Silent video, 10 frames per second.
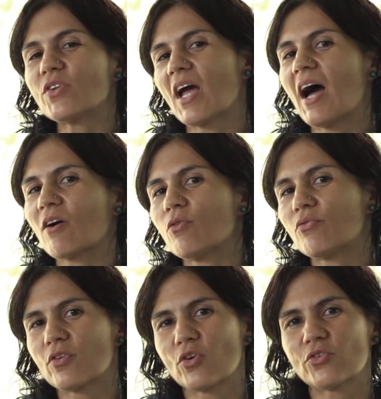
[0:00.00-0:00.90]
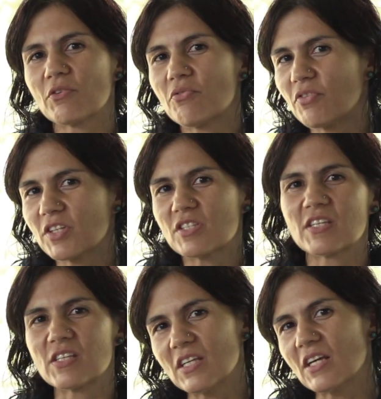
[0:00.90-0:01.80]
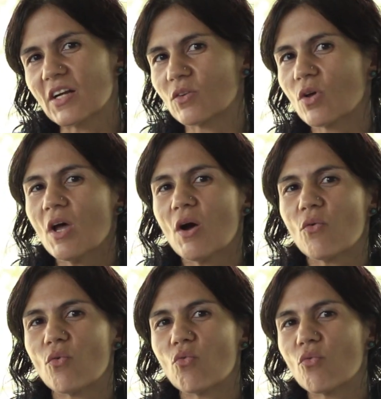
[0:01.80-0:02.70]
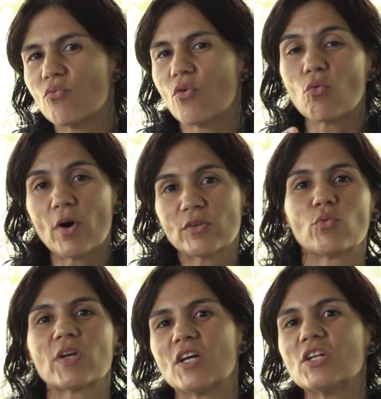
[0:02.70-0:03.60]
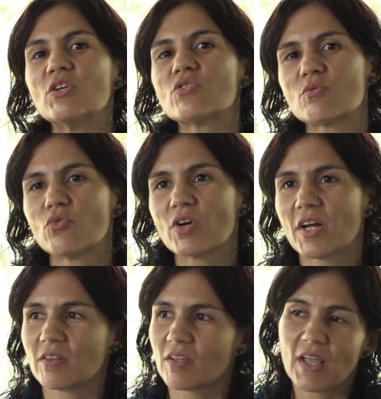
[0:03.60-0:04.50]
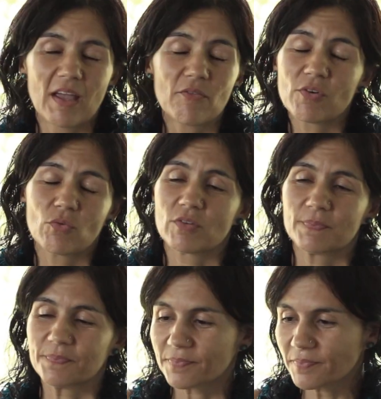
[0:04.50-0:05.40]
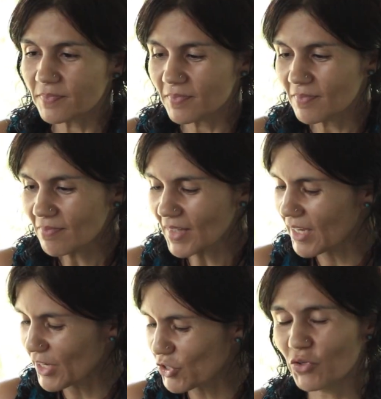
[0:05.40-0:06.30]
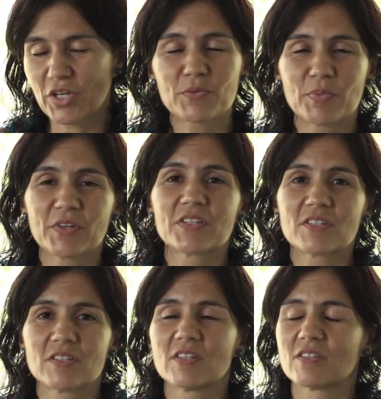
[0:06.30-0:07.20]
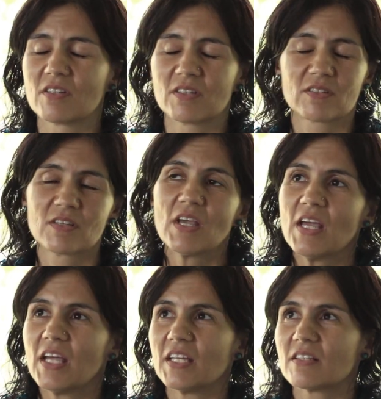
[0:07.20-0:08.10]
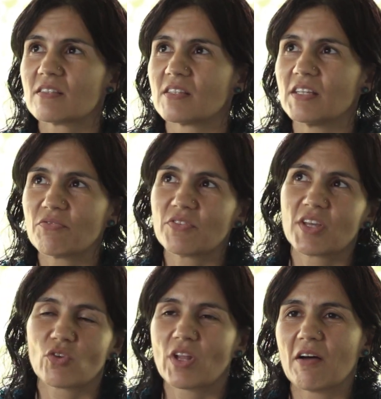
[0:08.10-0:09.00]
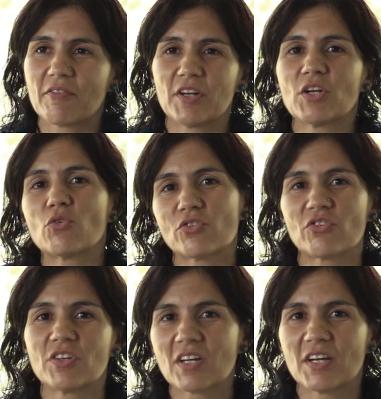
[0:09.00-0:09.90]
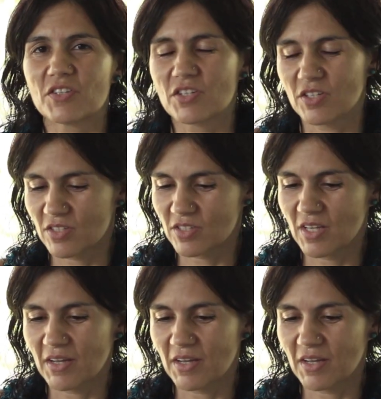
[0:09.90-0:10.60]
the Aqua Floating fits here and for what we can use more, I think everyone should experience this. It's if they don't have any contraindications,